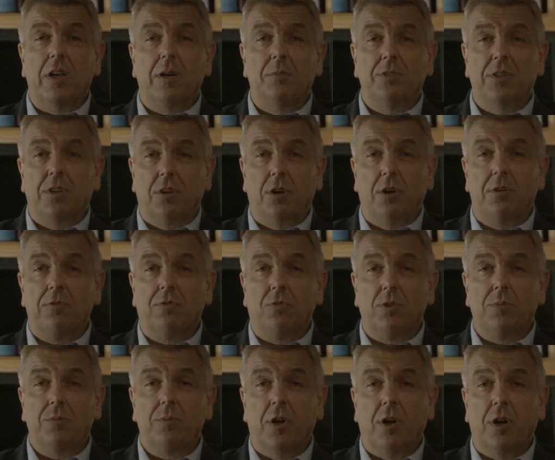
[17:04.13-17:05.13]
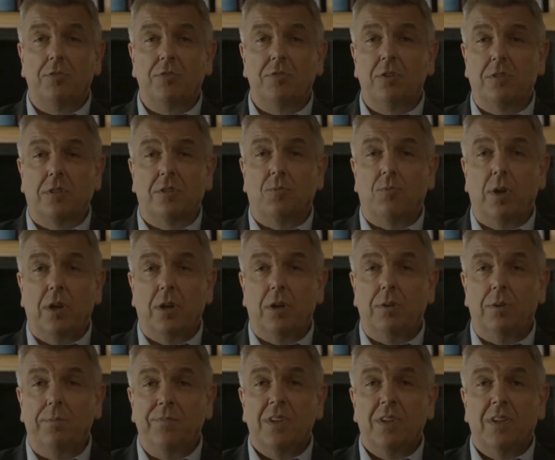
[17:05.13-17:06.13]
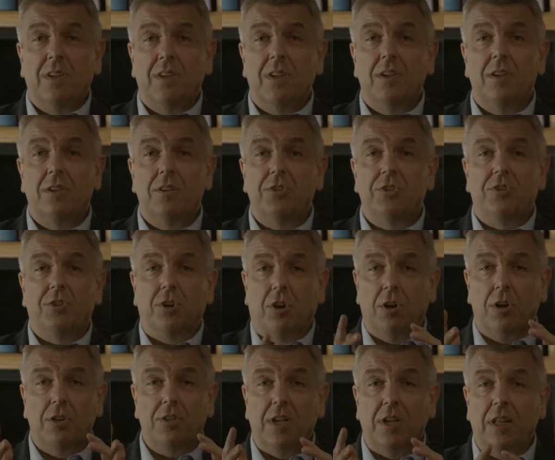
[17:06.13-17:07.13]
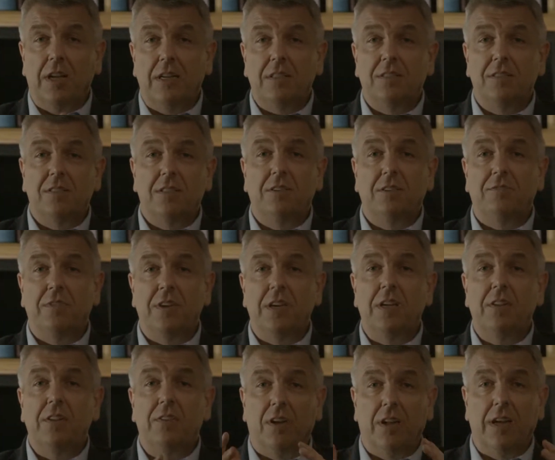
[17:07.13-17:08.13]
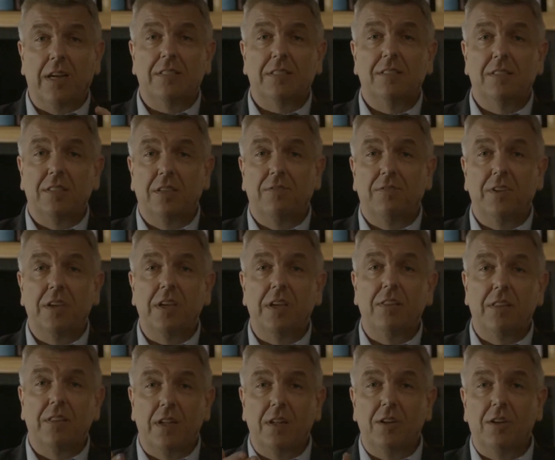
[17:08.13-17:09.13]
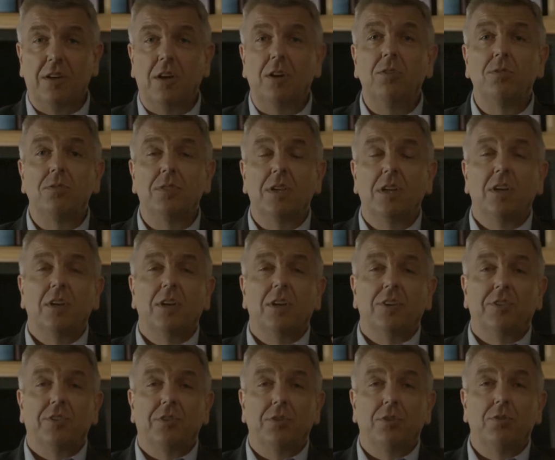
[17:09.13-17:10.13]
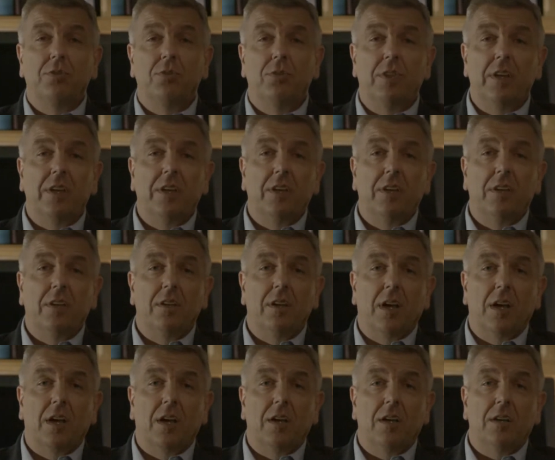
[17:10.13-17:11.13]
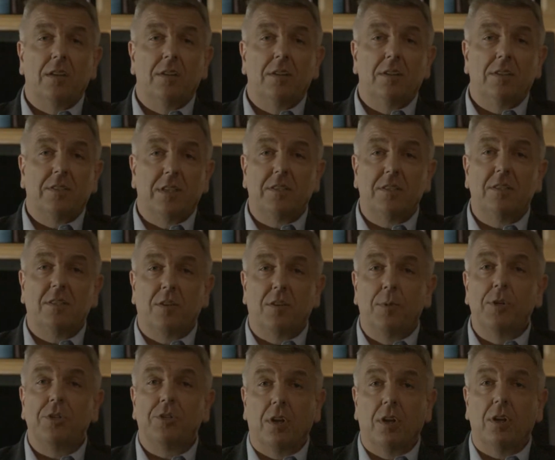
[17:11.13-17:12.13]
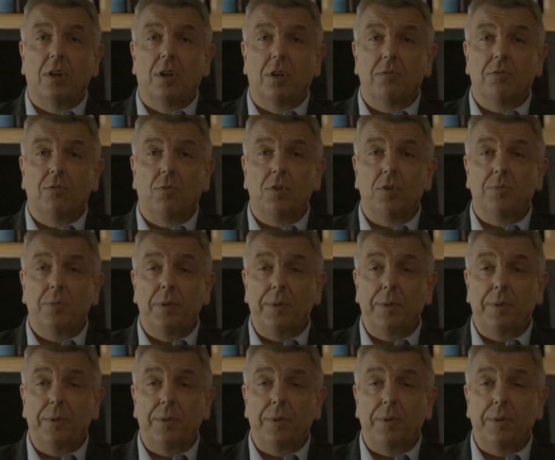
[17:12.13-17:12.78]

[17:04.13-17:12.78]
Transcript: to law enforcement officers as well, is charge a licensing fee. The licensing fee then goes to the Texas Commission on Law Enforcement